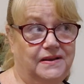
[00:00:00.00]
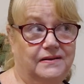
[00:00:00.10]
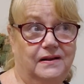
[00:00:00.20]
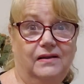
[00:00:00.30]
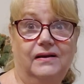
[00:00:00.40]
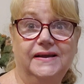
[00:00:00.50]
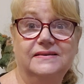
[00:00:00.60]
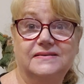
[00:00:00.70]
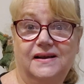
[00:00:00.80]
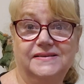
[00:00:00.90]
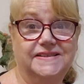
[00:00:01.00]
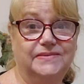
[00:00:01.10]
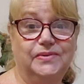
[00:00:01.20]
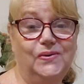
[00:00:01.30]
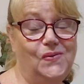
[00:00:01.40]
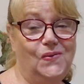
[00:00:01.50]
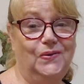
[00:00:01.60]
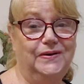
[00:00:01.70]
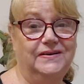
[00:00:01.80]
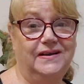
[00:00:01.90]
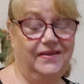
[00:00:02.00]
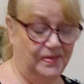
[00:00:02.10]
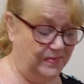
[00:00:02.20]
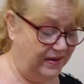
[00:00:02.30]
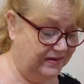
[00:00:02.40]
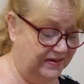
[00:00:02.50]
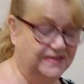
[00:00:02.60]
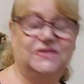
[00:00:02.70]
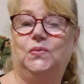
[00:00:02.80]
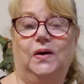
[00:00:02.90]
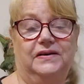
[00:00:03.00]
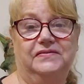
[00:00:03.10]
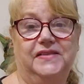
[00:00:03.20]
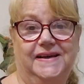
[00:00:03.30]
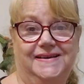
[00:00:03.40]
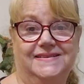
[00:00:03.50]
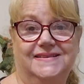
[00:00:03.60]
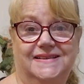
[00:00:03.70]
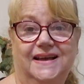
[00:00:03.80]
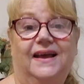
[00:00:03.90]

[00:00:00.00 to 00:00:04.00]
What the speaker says: client customer ordered at the markets, one of these,